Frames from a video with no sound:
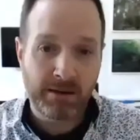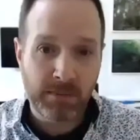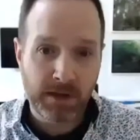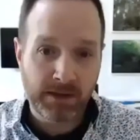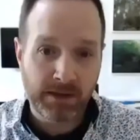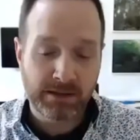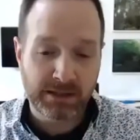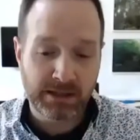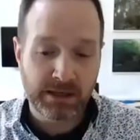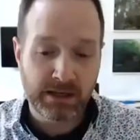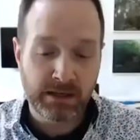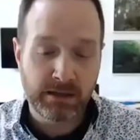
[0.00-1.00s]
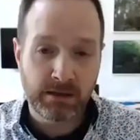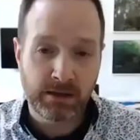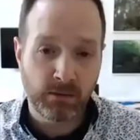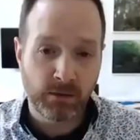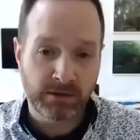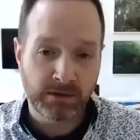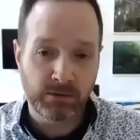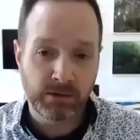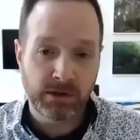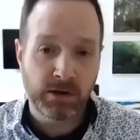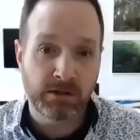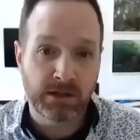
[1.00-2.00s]
meant as a kid, and it wasn't
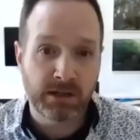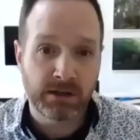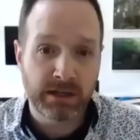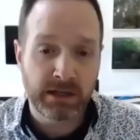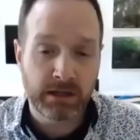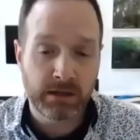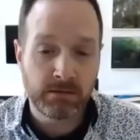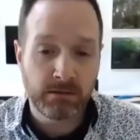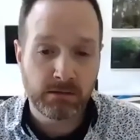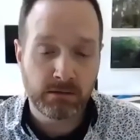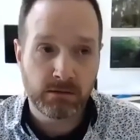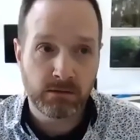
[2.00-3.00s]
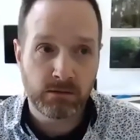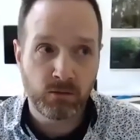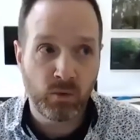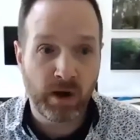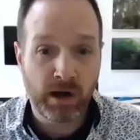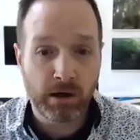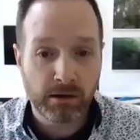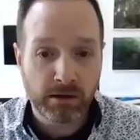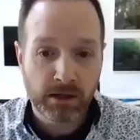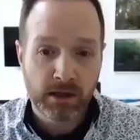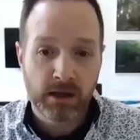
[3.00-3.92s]
really articulated well.